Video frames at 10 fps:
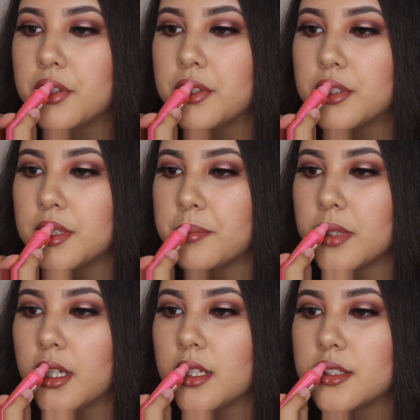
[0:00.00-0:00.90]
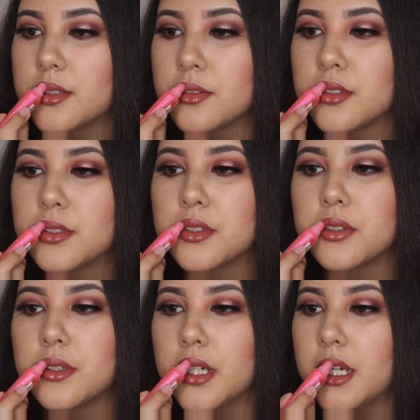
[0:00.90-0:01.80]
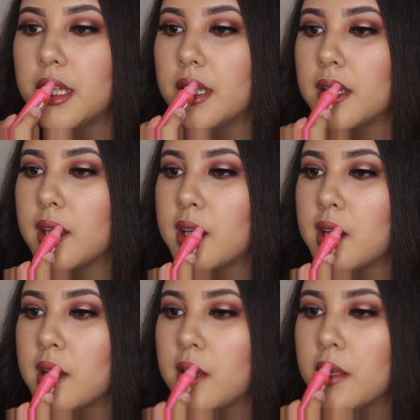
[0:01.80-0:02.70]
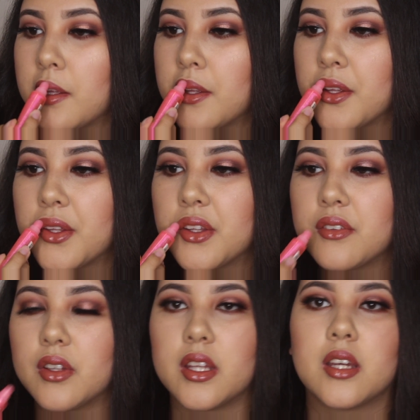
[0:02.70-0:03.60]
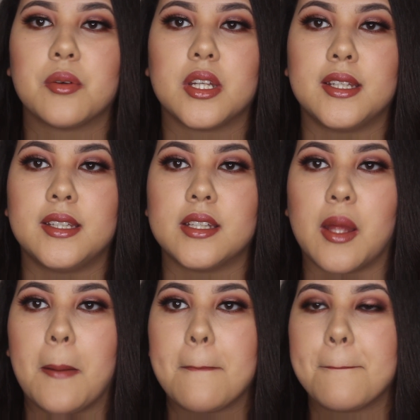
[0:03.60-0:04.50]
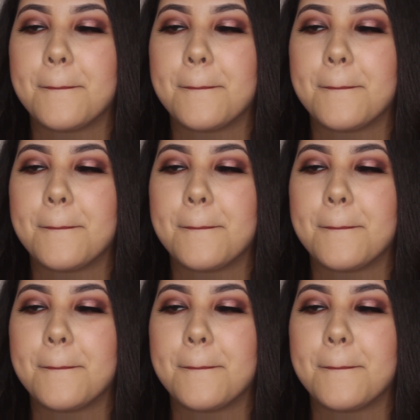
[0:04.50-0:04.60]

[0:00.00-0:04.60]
This lip gloss smells so good. I feel like I want to eat it.